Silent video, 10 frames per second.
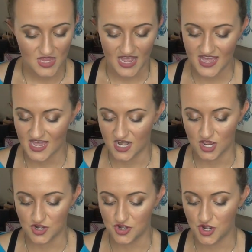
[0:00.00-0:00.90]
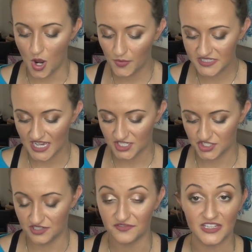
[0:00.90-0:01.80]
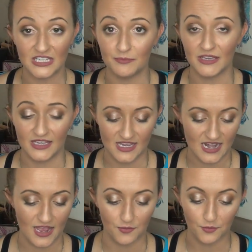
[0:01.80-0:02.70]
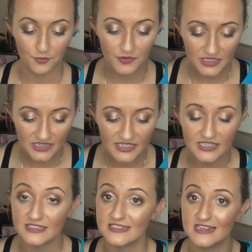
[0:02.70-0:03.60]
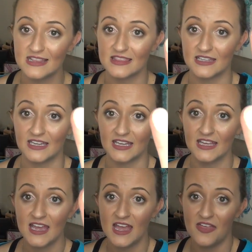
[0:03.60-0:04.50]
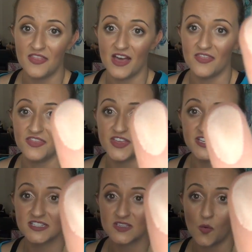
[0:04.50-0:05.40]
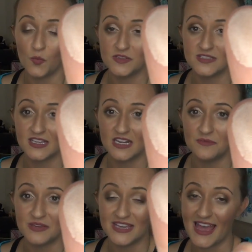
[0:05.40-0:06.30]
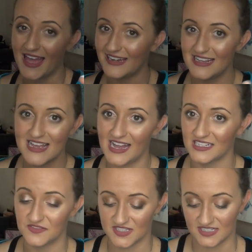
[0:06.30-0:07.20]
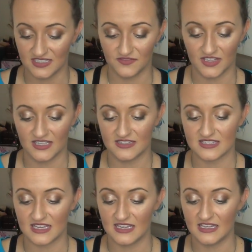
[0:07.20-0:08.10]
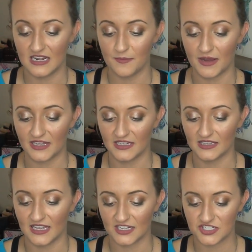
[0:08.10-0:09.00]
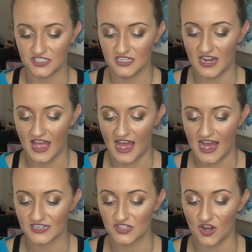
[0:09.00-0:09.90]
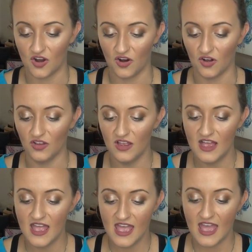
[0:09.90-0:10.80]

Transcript: I had no intention of keeping it. I really didn't think that this was going to be any kind of significance in my collection at all.